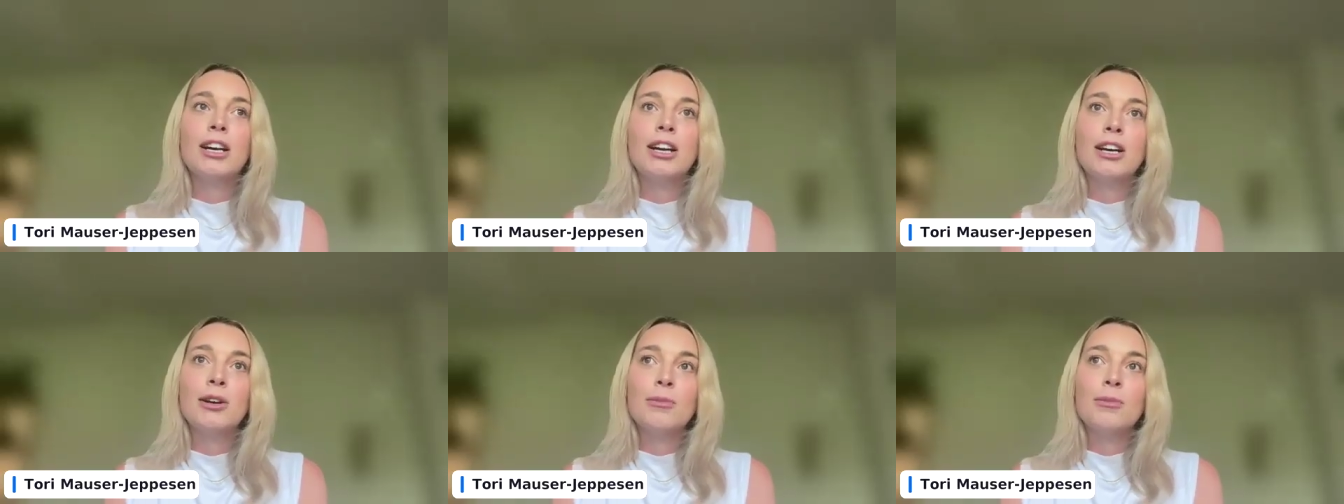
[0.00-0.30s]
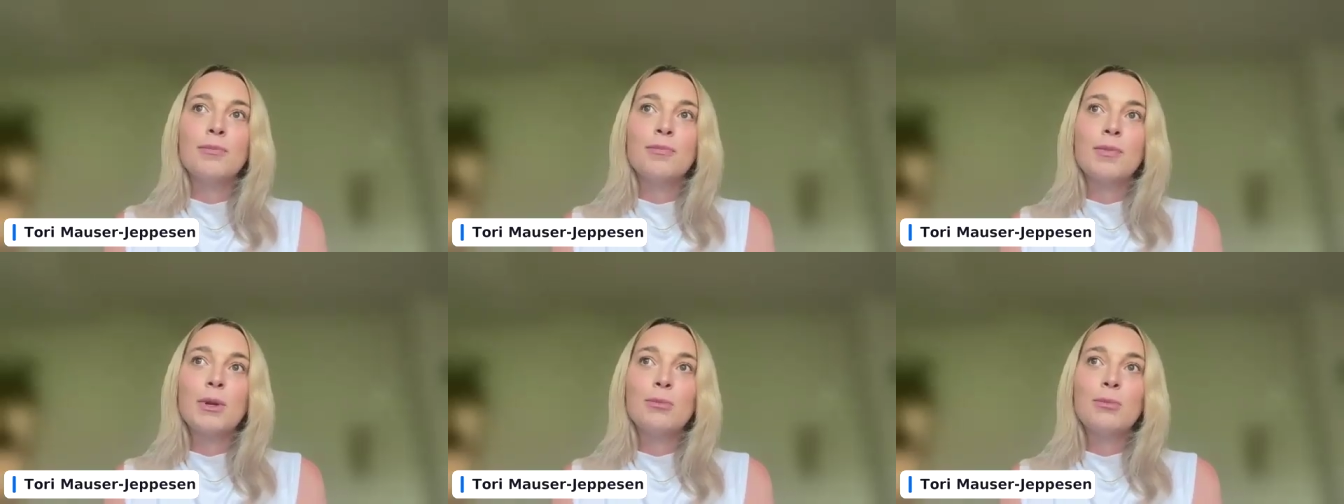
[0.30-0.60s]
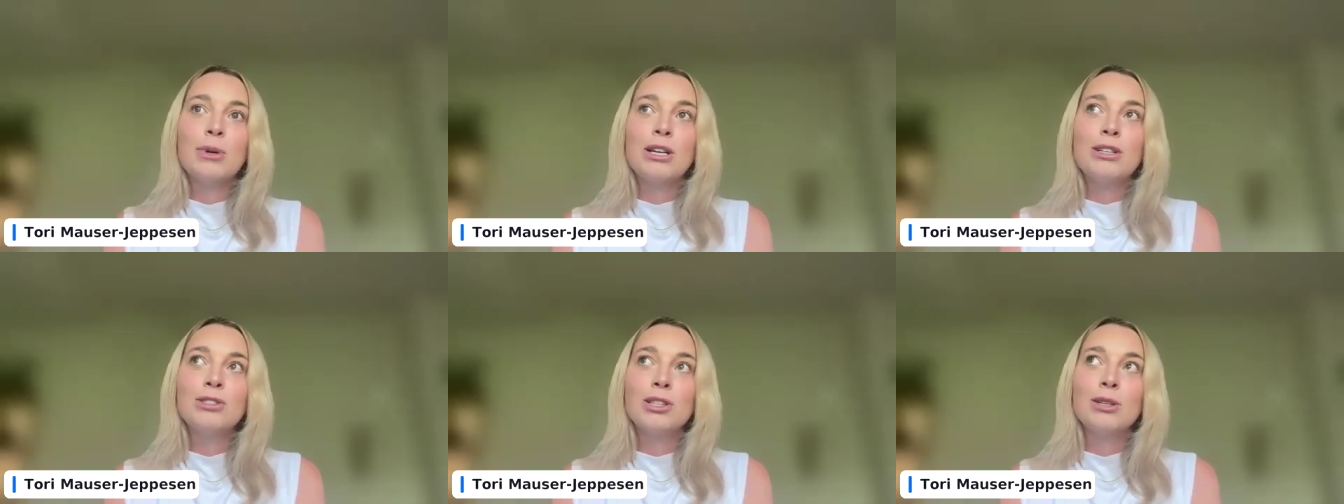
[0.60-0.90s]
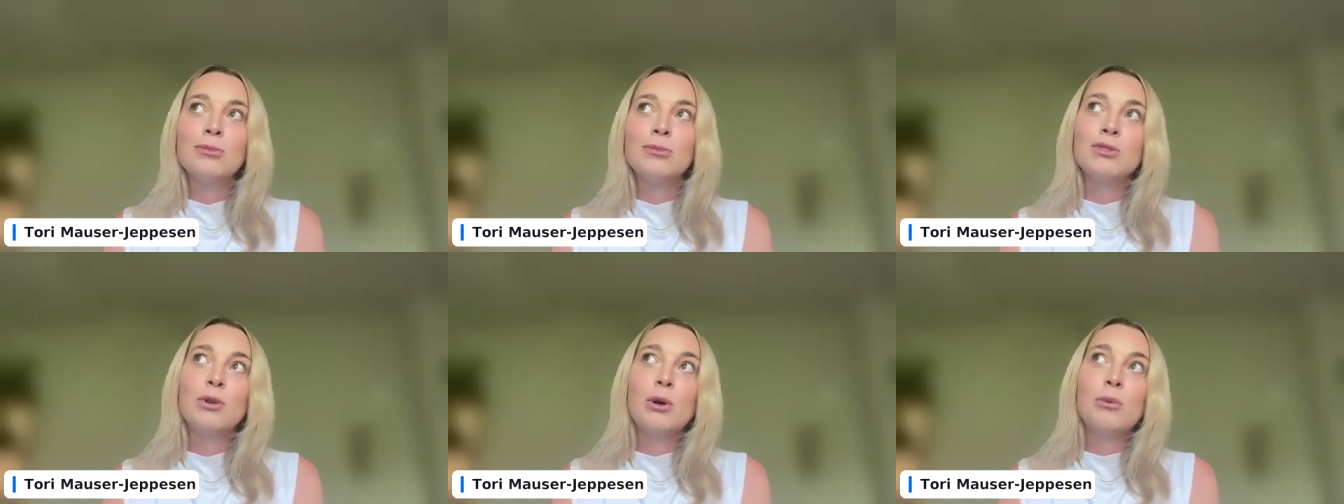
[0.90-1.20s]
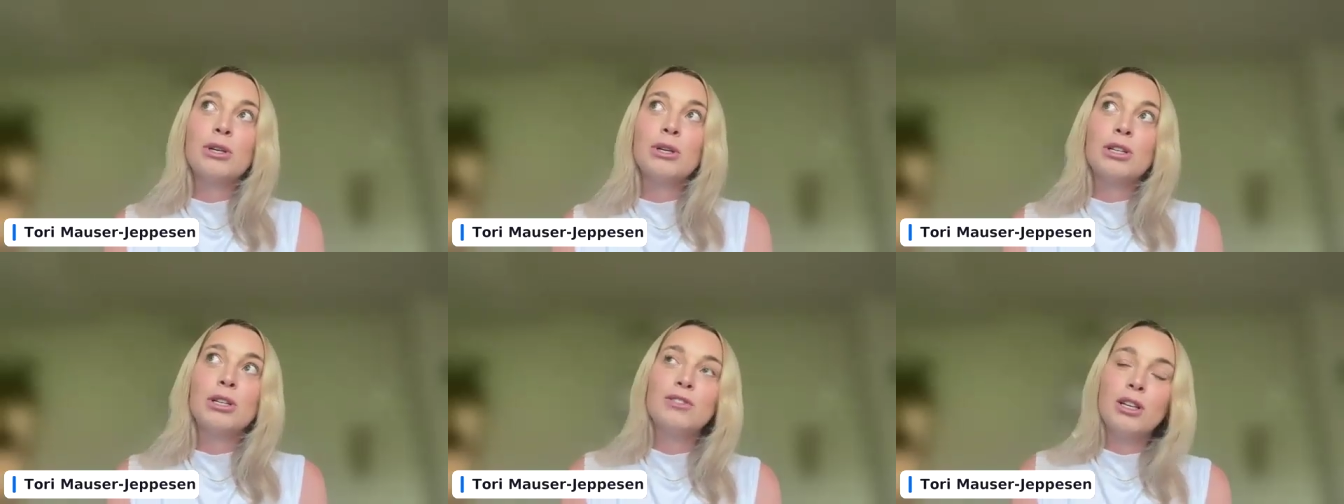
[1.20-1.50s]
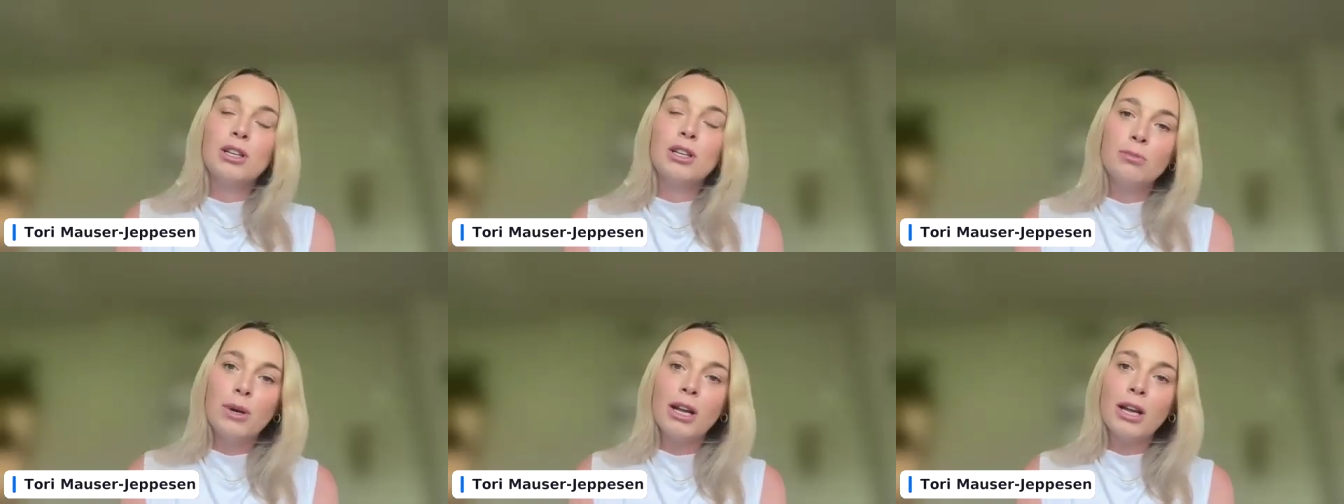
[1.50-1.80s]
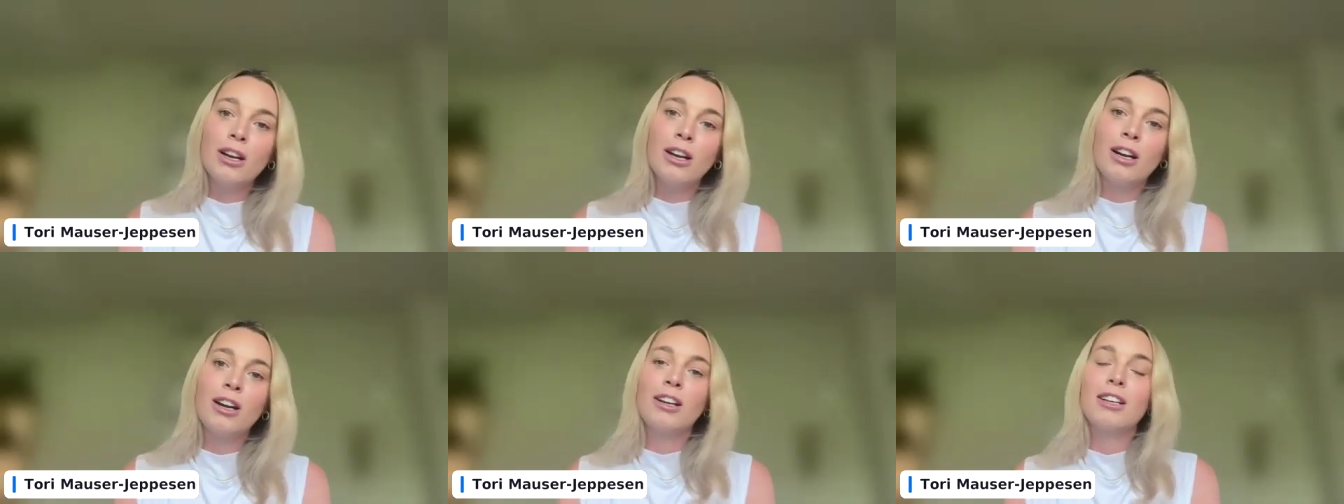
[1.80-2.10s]
But in terms of what we could have done
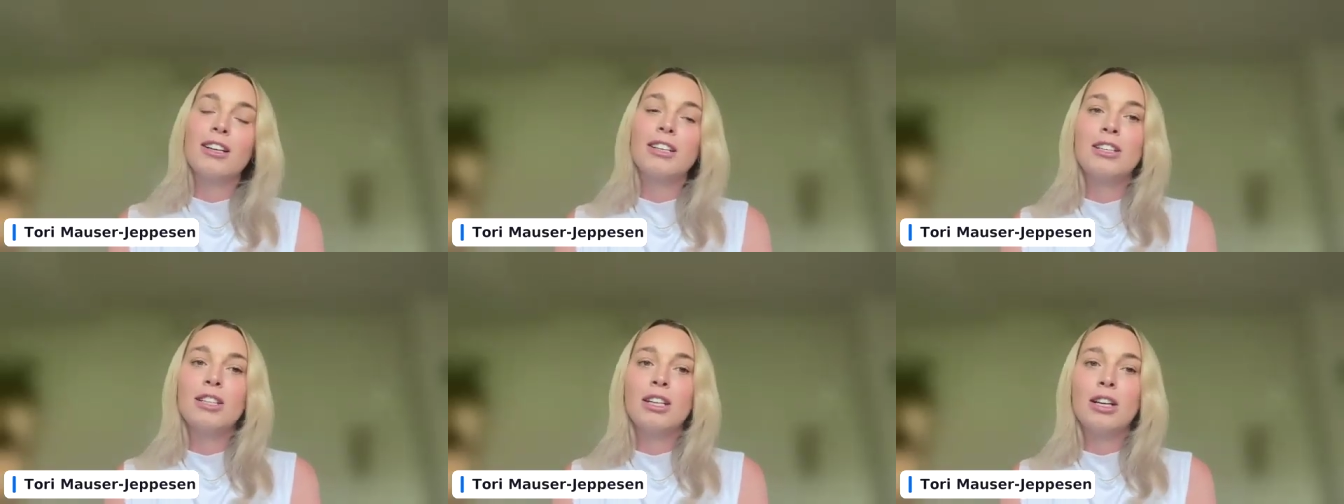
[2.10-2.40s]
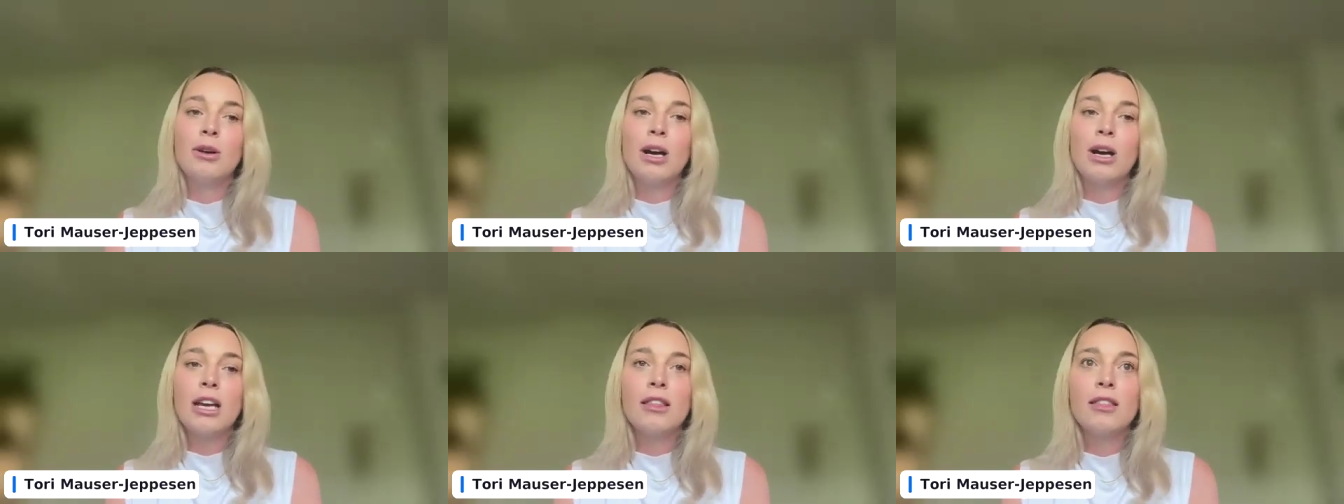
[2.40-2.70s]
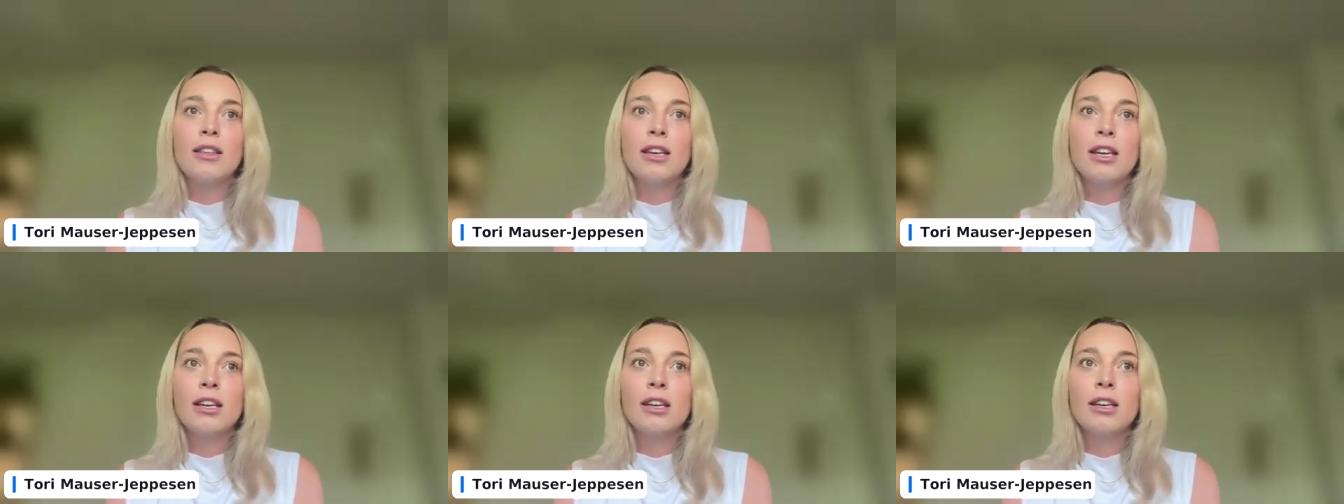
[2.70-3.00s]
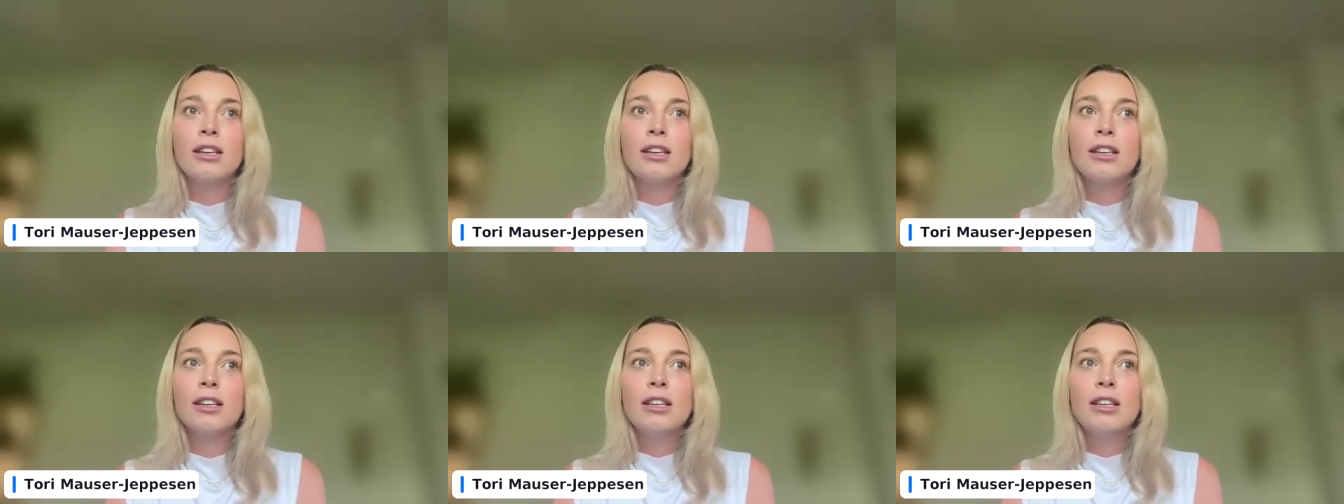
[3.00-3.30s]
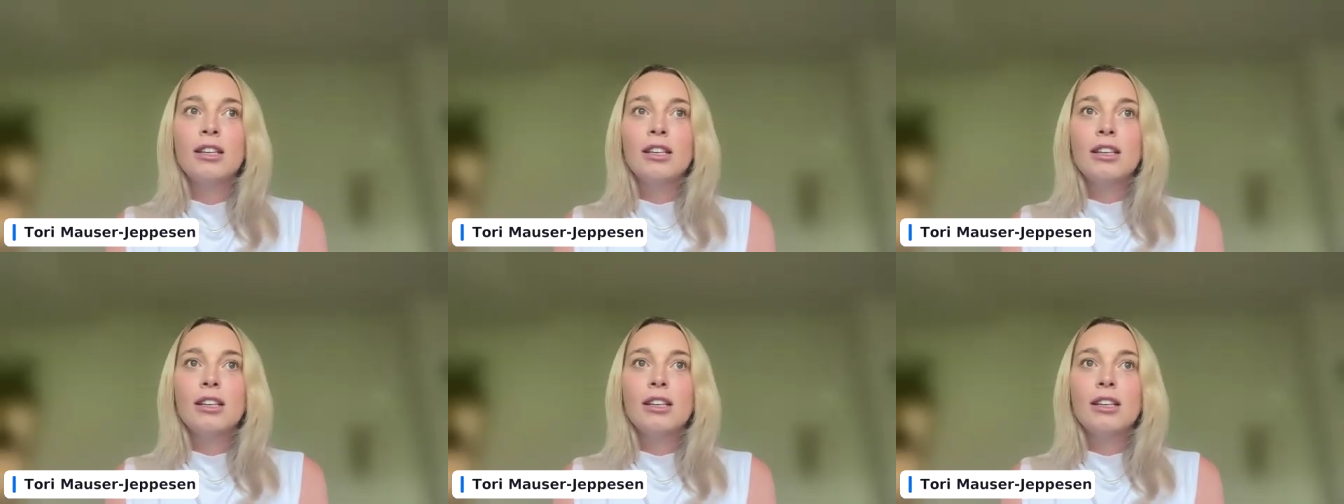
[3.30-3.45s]
better, I think